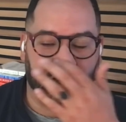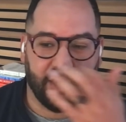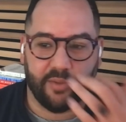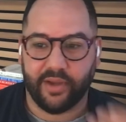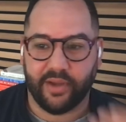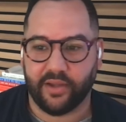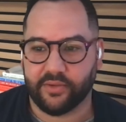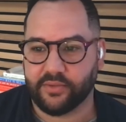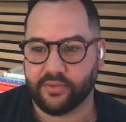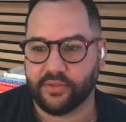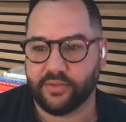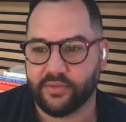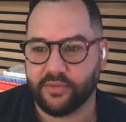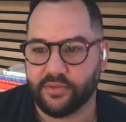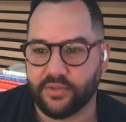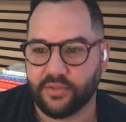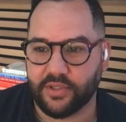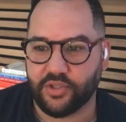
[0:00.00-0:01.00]
about
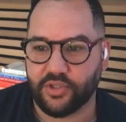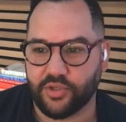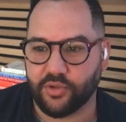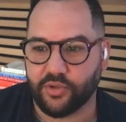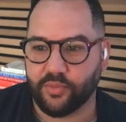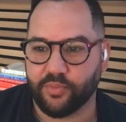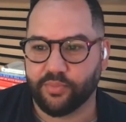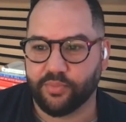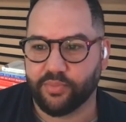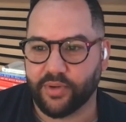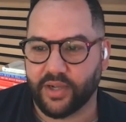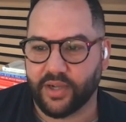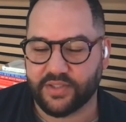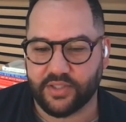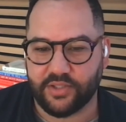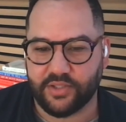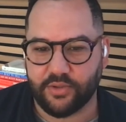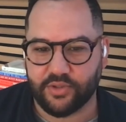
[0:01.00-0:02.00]
digital
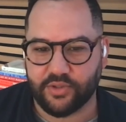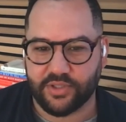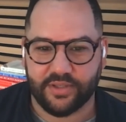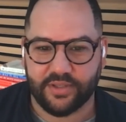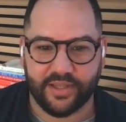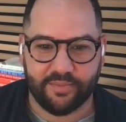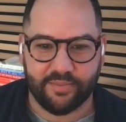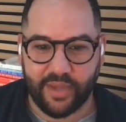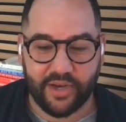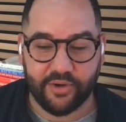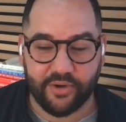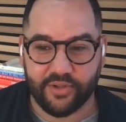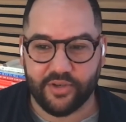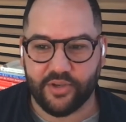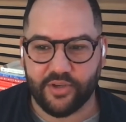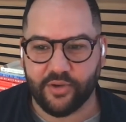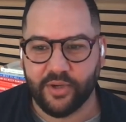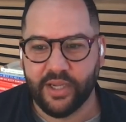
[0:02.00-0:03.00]
prostitution better than you.